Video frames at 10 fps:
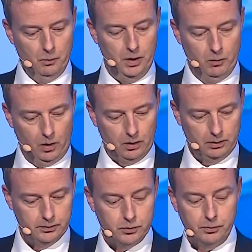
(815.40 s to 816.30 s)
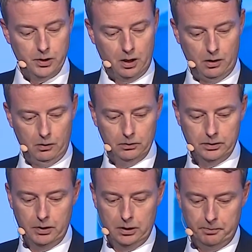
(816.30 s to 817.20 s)
We work through the whole
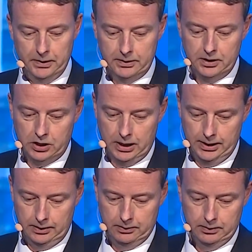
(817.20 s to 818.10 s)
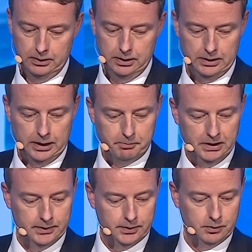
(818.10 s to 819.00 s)
development chain. That
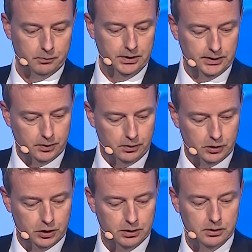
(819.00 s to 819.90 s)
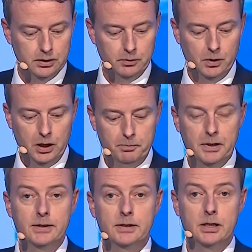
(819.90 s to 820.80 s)
means research,
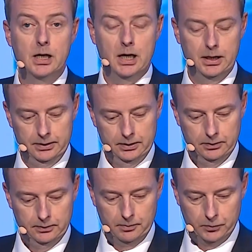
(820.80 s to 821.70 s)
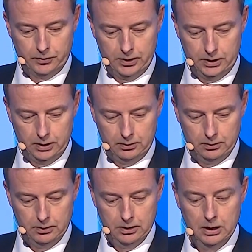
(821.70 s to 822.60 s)
development, and demonstration,
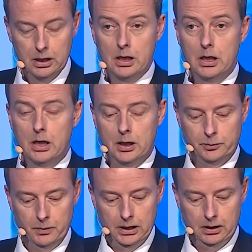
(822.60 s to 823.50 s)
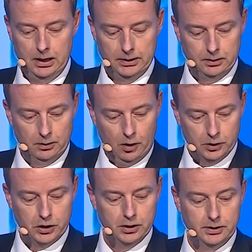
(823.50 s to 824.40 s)
as well as
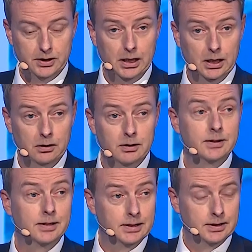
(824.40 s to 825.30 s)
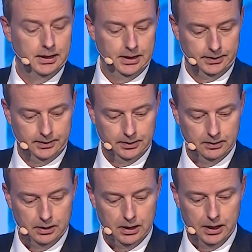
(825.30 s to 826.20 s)
large-scale CCS
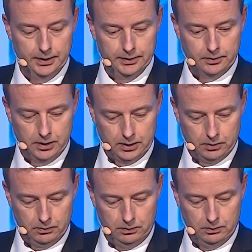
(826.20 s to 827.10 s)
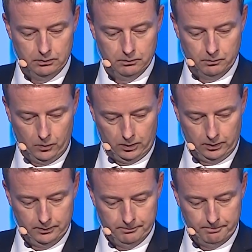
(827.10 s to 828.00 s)
and international
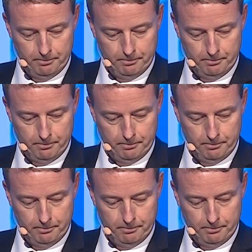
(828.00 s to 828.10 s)
work.